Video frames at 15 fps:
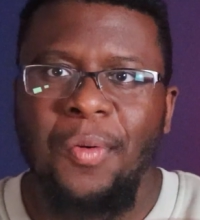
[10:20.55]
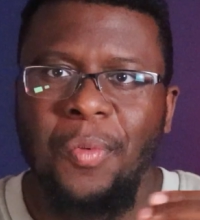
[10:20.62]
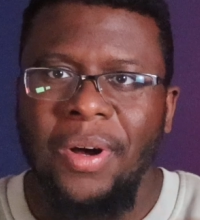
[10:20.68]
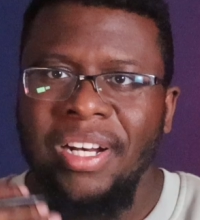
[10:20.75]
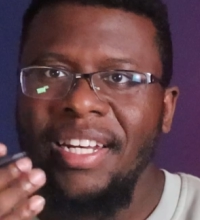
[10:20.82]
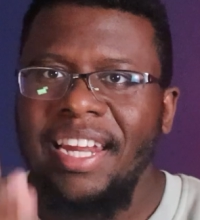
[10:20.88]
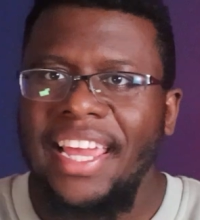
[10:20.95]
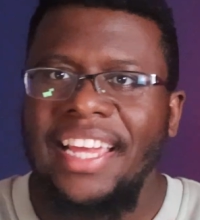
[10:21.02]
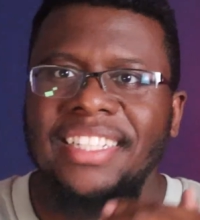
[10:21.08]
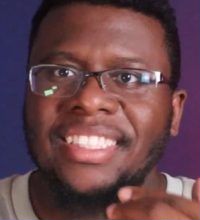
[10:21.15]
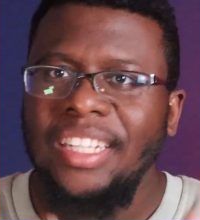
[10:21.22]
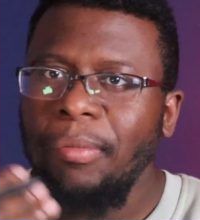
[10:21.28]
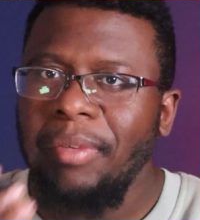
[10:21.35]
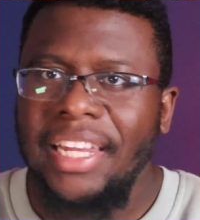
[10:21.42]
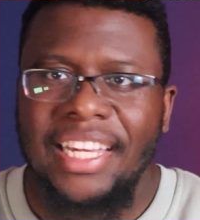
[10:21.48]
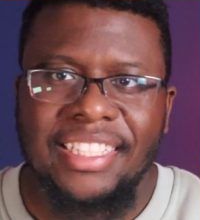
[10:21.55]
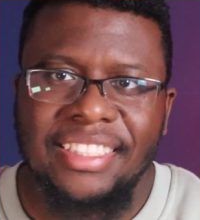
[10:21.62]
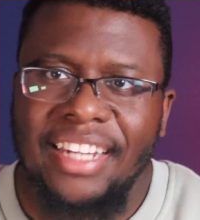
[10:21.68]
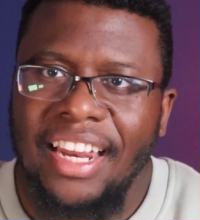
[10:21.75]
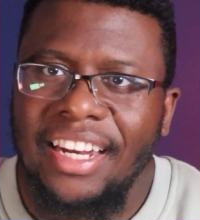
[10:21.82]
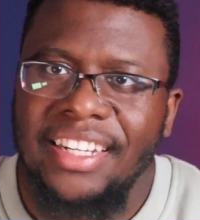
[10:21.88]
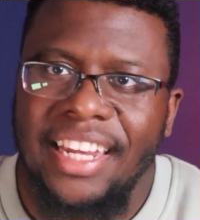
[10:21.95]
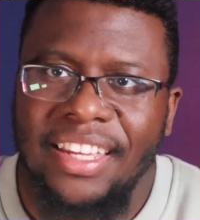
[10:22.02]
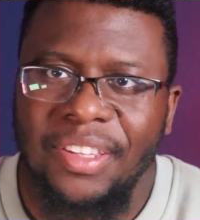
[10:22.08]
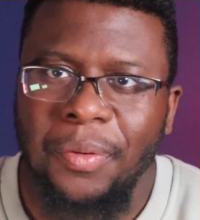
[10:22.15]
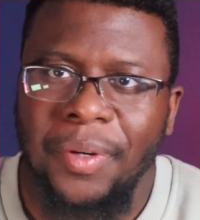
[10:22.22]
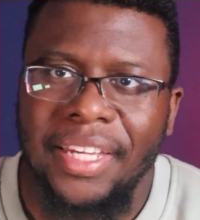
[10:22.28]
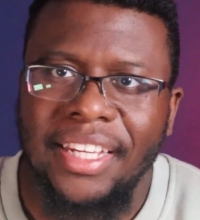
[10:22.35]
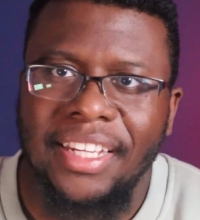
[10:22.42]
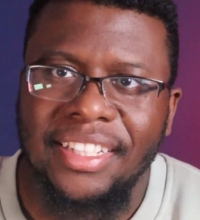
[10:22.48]
One day, someday is not a day of
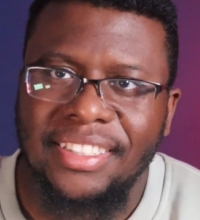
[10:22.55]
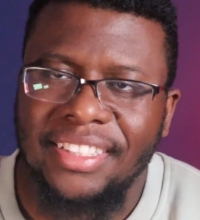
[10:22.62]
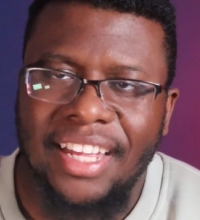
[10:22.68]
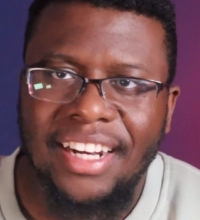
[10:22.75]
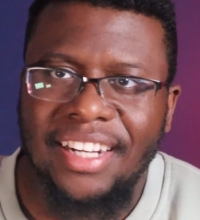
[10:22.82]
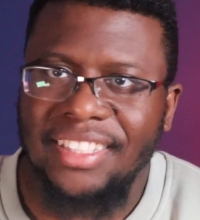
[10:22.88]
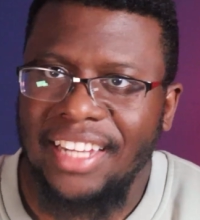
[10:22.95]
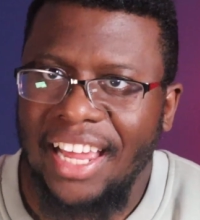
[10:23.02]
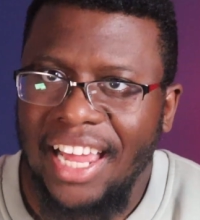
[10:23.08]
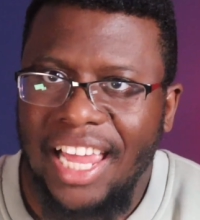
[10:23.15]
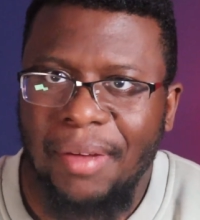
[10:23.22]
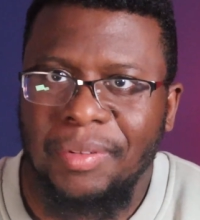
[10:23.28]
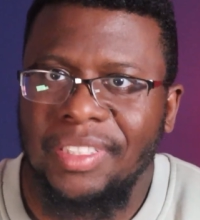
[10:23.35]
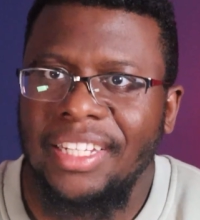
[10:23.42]
the week. It's not a time.